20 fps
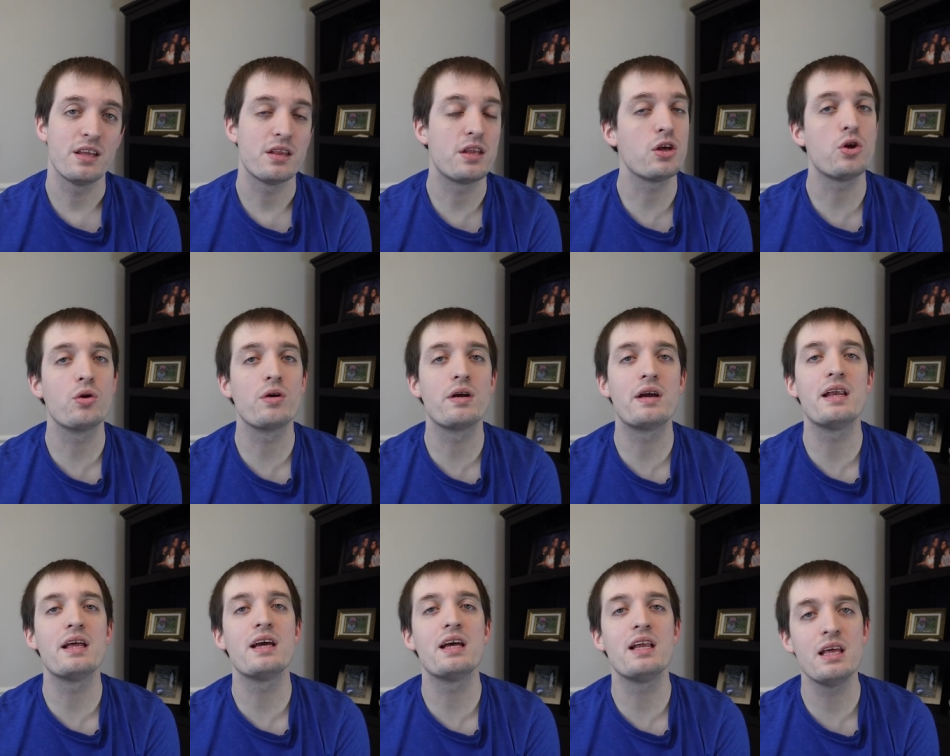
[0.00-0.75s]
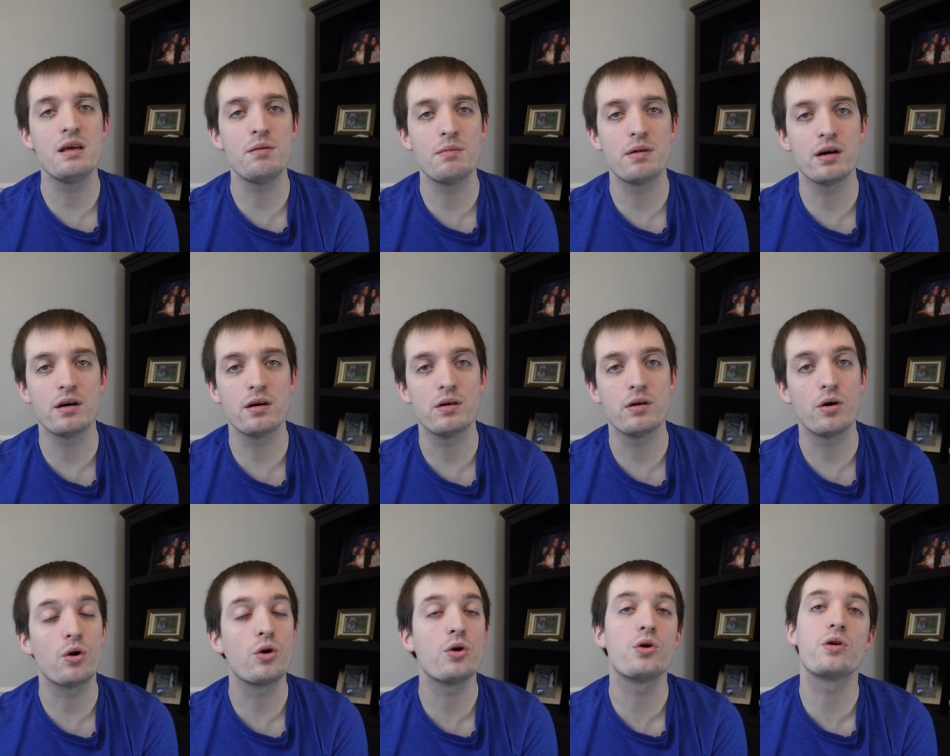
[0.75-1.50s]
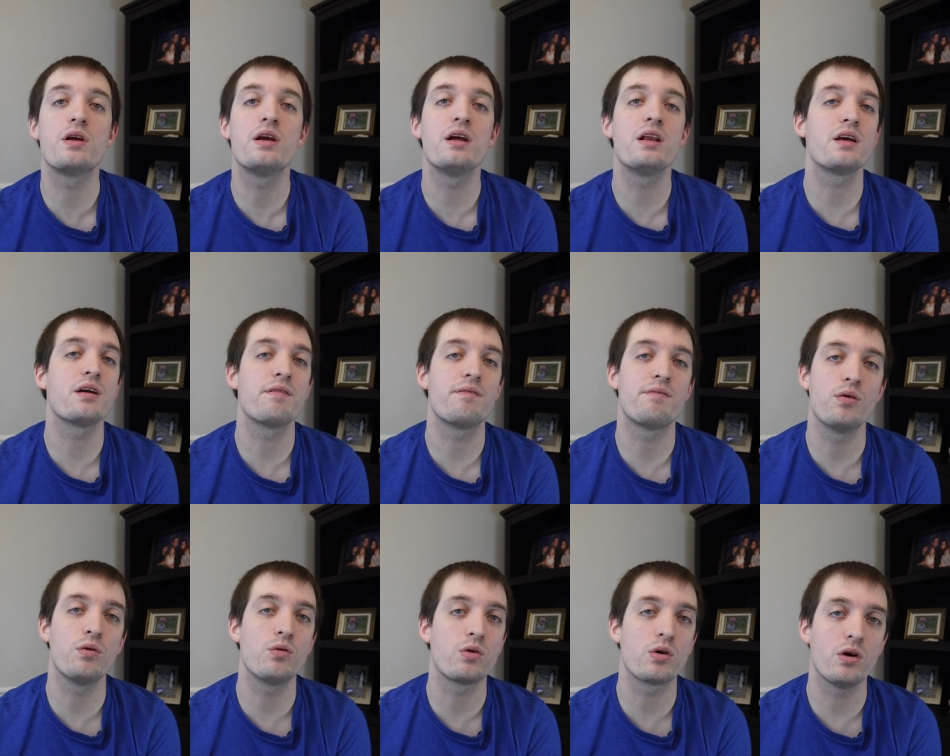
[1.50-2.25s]
that you're getting an email or you're getting a
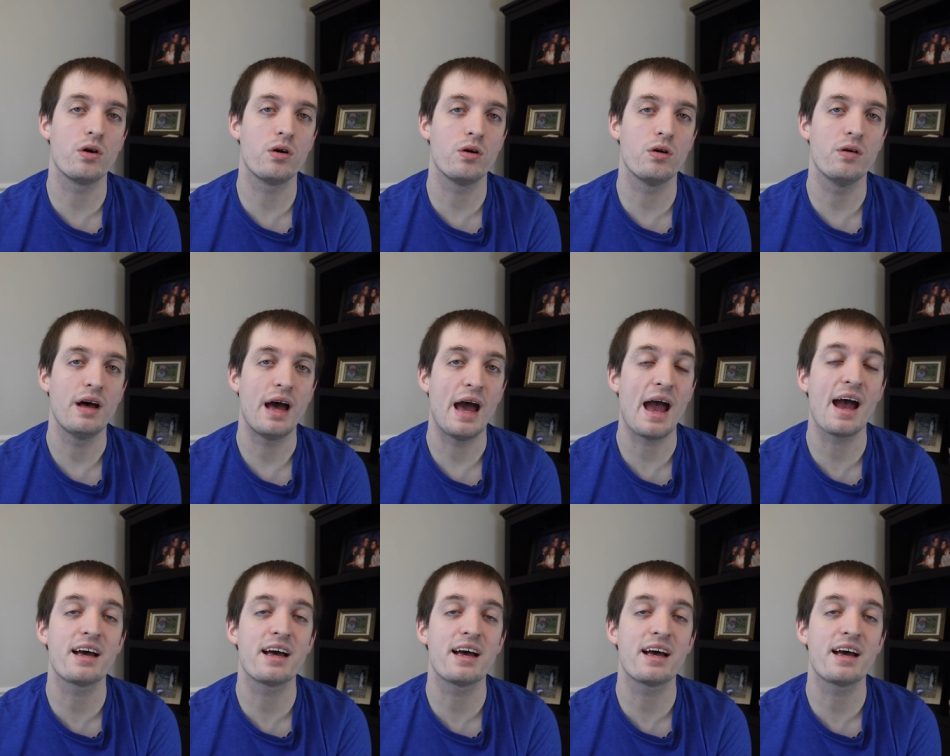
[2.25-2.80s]
phone call